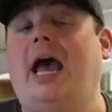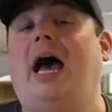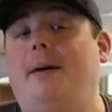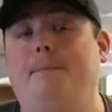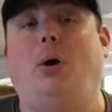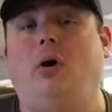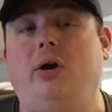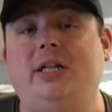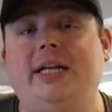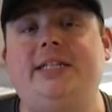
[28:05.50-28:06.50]
at
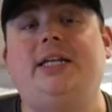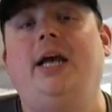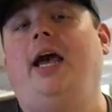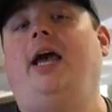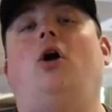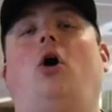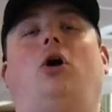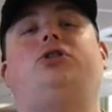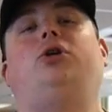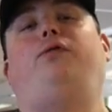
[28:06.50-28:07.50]
Barnacules and
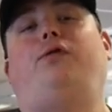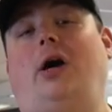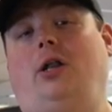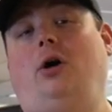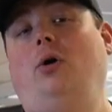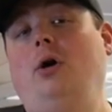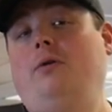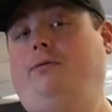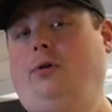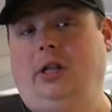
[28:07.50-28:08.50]
also follow
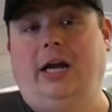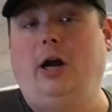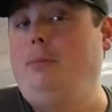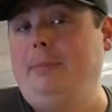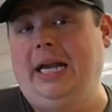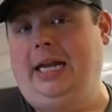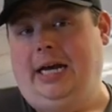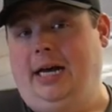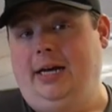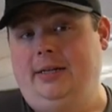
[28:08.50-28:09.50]
Volair
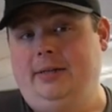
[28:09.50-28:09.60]
Media.